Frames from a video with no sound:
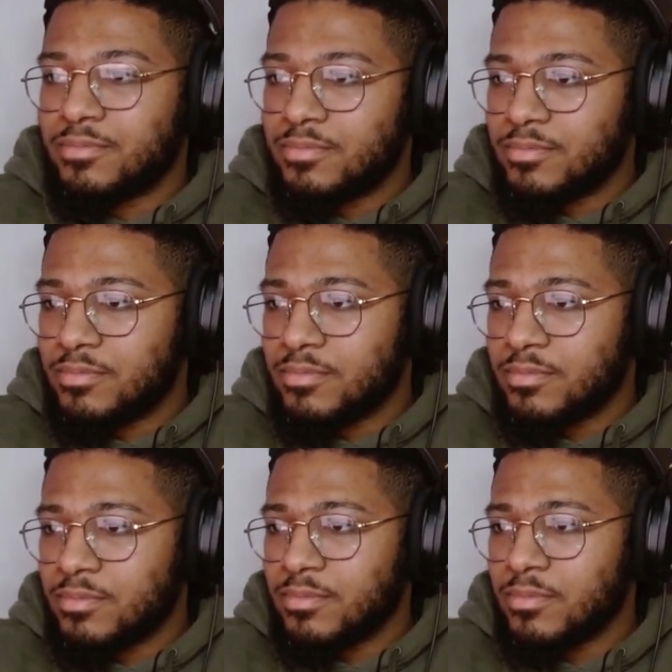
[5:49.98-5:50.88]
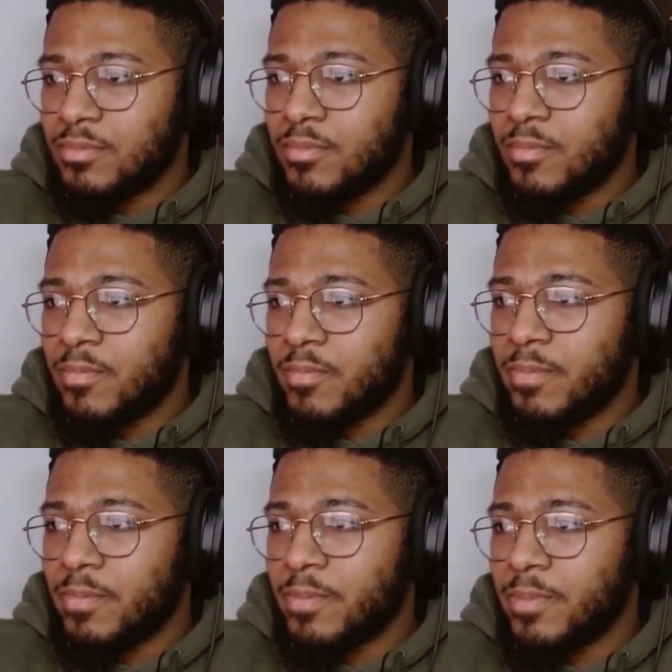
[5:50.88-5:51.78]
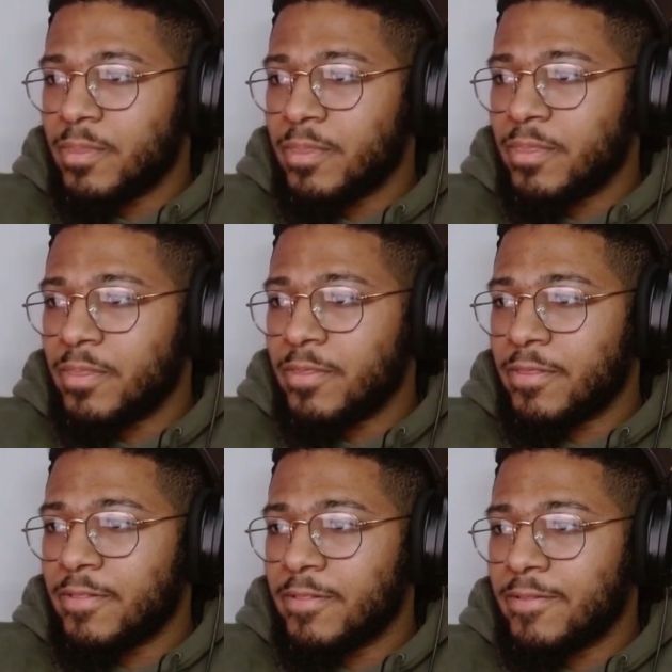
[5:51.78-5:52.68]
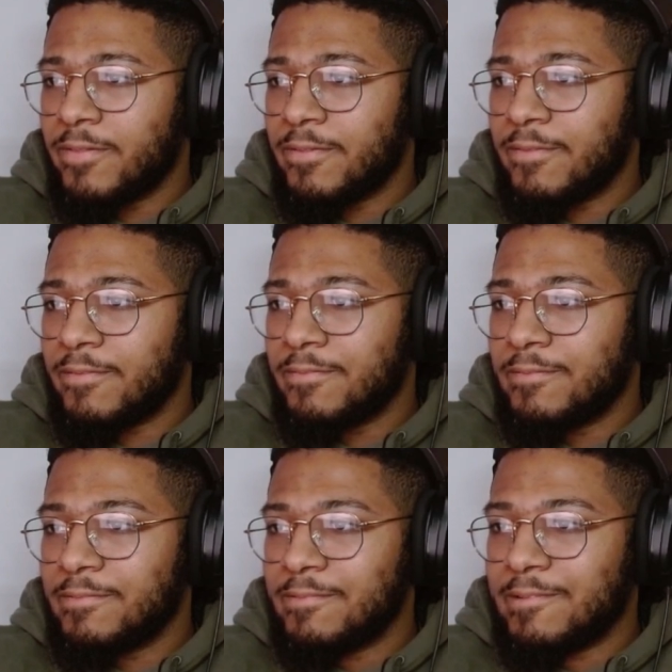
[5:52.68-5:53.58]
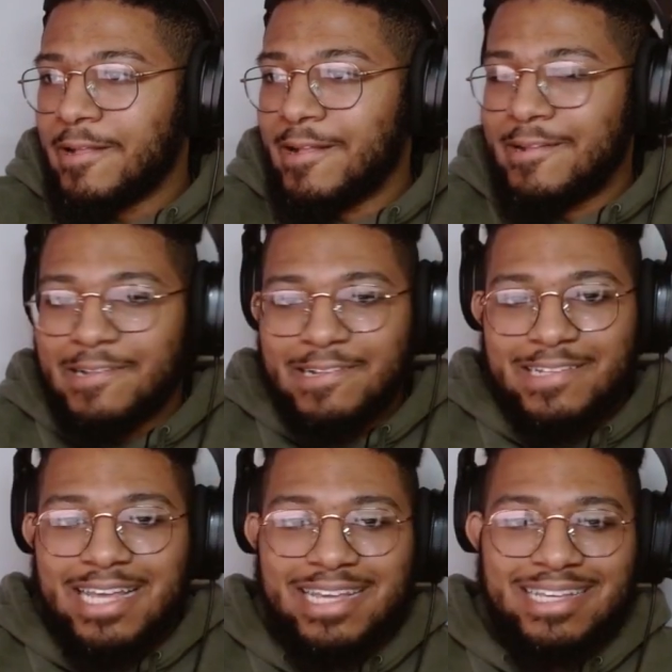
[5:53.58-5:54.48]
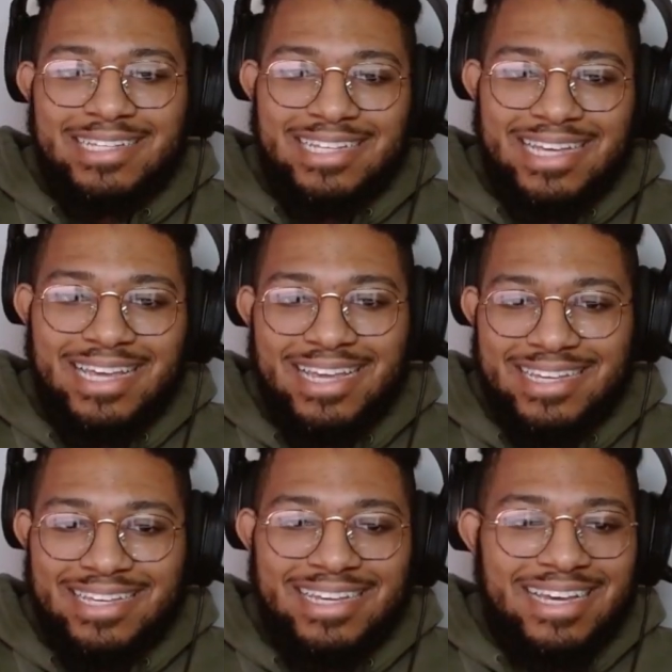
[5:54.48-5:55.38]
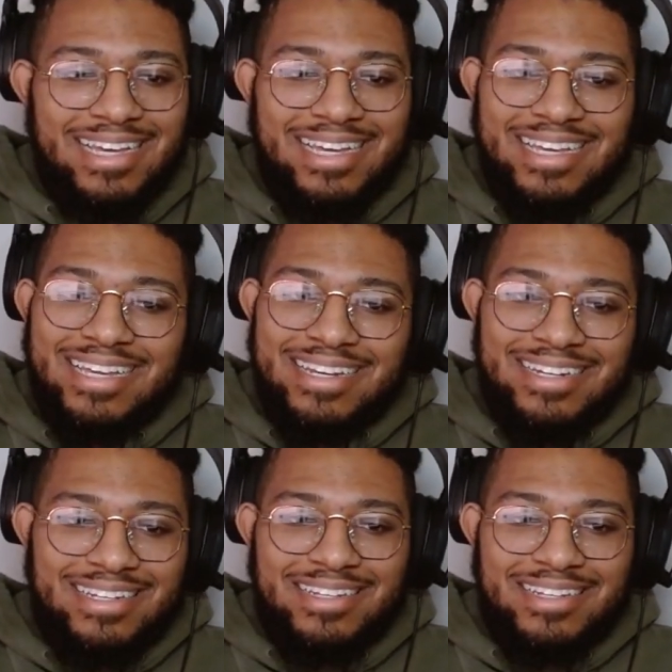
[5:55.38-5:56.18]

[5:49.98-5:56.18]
(silence)